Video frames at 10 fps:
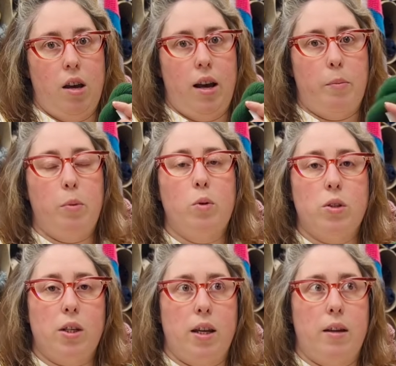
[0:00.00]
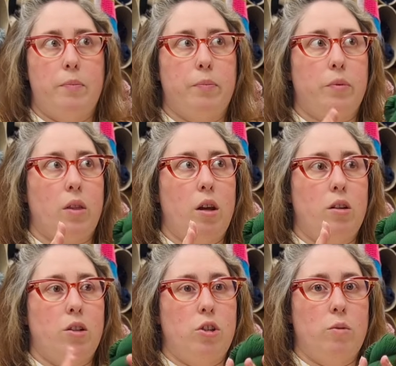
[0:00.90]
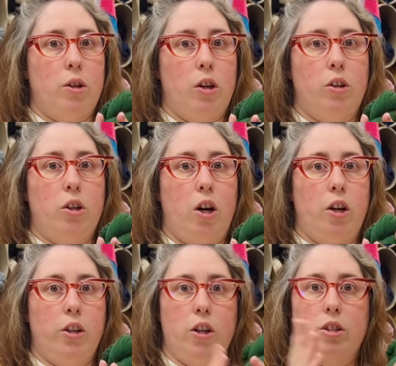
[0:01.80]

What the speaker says: I bought it to do a long cardigan,